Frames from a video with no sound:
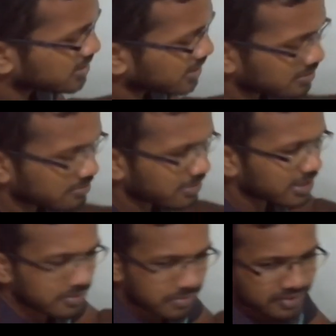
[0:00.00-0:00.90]
gained by
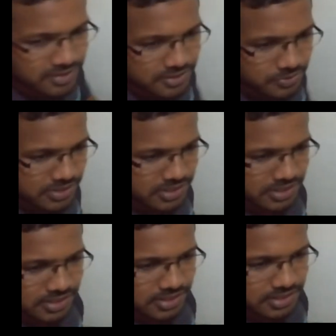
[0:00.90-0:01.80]
the previous
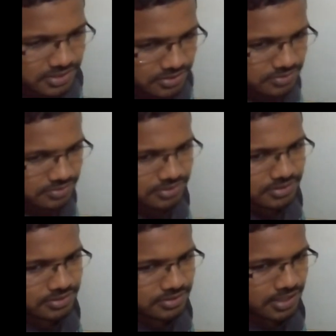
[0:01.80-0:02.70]
questions
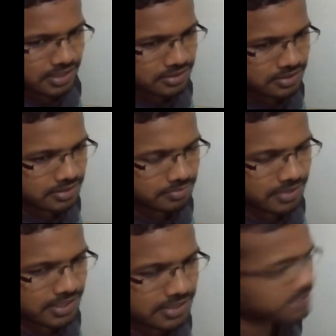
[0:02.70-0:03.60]
and
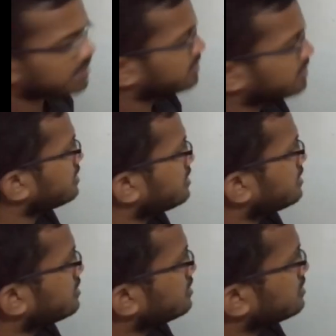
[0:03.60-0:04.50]
apply it here.
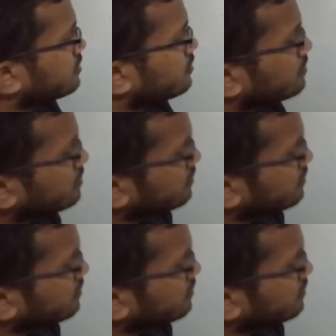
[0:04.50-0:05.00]
So you